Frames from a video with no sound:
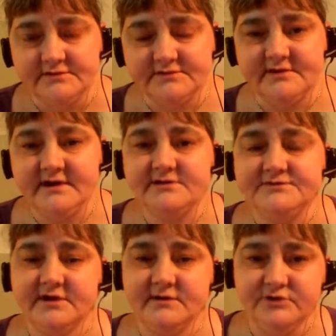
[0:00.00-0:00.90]
So the
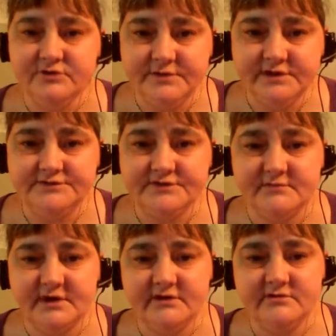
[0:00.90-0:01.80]
next time you meet
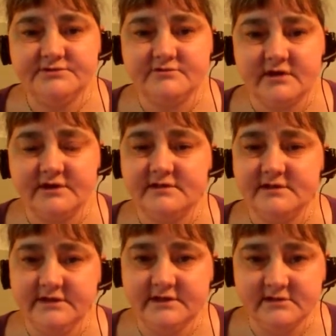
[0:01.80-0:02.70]
somebody who's
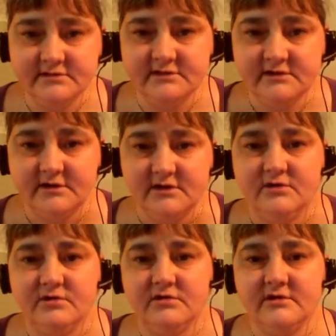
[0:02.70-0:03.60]
chronically ill
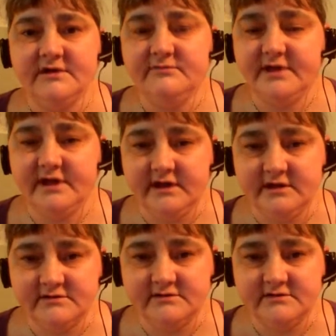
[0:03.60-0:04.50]
or in
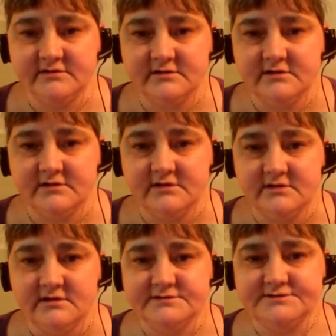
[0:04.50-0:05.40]
pain,
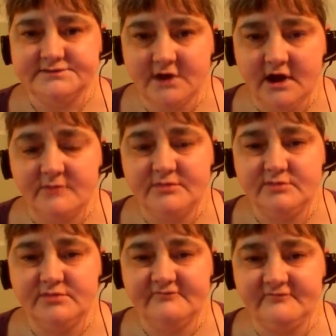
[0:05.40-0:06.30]
stop
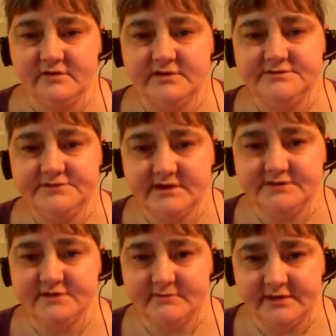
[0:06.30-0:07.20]
before you say
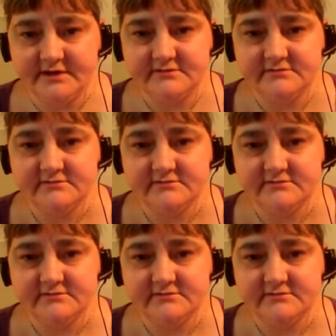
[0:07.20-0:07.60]
something.